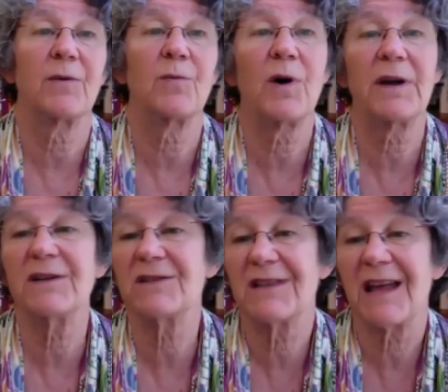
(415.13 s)
One
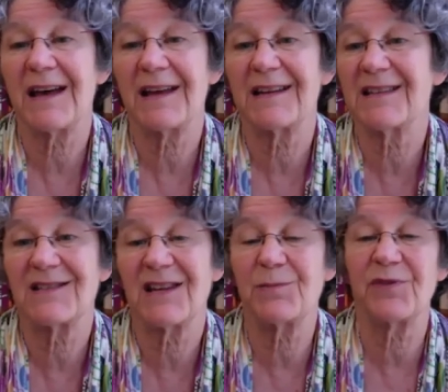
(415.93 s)
is that, as I
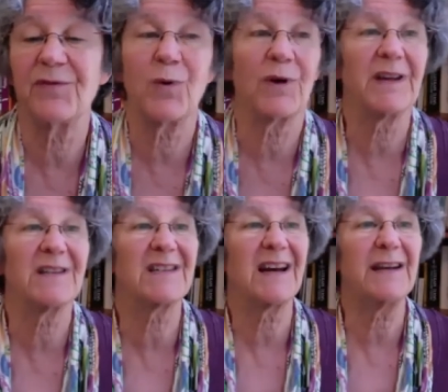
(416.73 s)
said before,
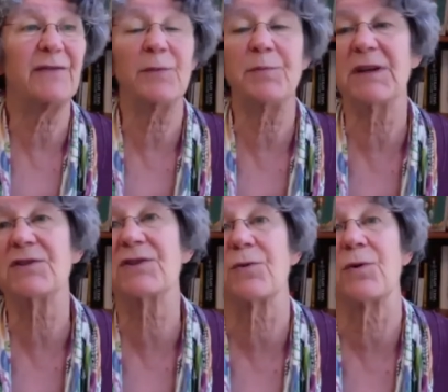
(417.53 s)
it's kind of a big
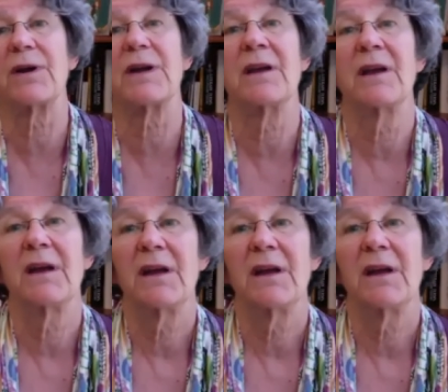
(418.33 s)
story.